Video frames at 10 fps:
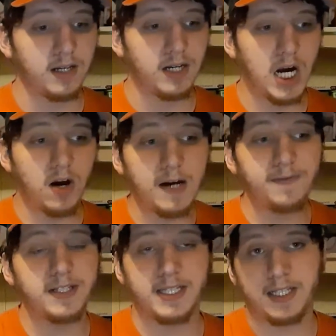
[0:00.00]
Our
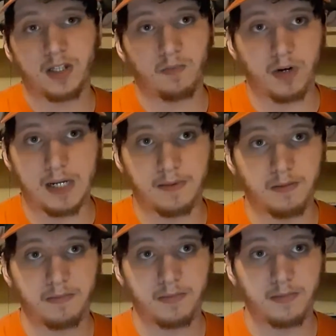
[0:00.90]
offense isn't the
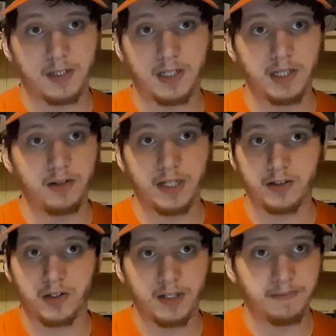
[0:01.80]
problem. Clearly our
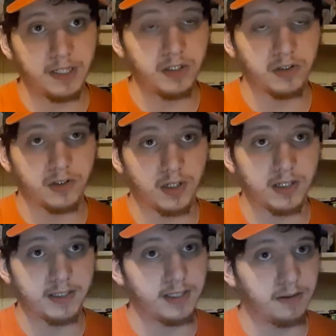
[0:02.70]
starting pitchers
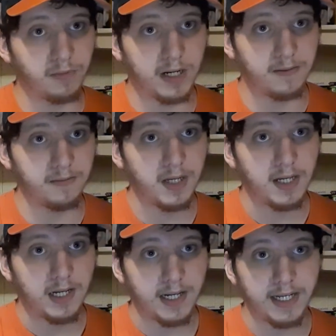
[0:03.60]
isn't the problem.
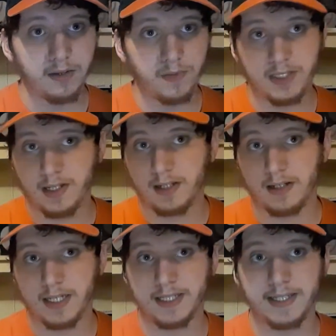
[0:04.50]
Again, we still
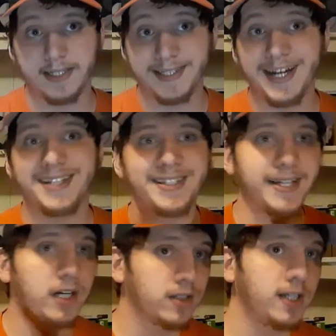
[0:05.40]
it's not
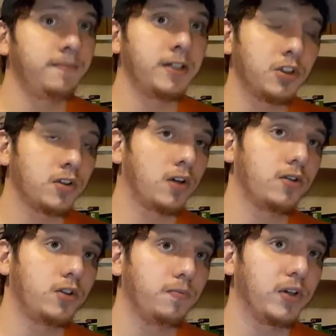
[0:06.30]
our starting pitchers aren't
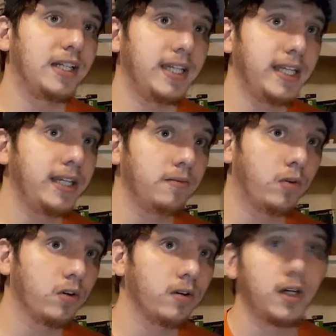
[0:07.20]
super elite
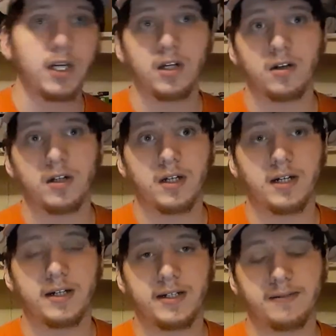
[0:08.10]
anymore.
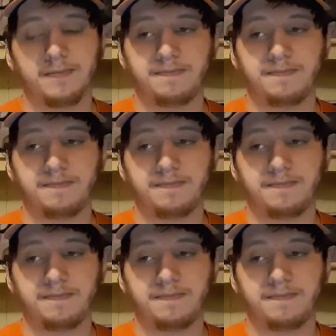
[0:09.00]
Uh